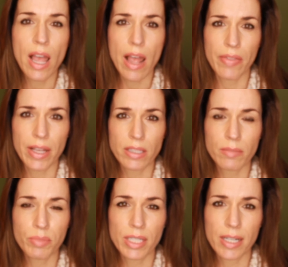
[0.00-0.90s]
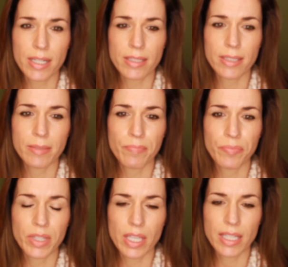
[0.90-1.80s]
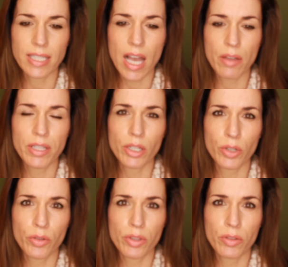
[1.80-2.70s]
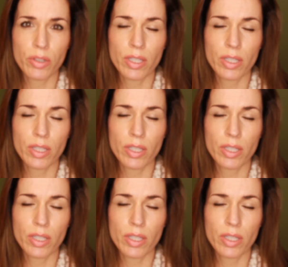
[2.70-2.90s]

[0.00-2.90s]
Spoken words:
And that's because it's how the earth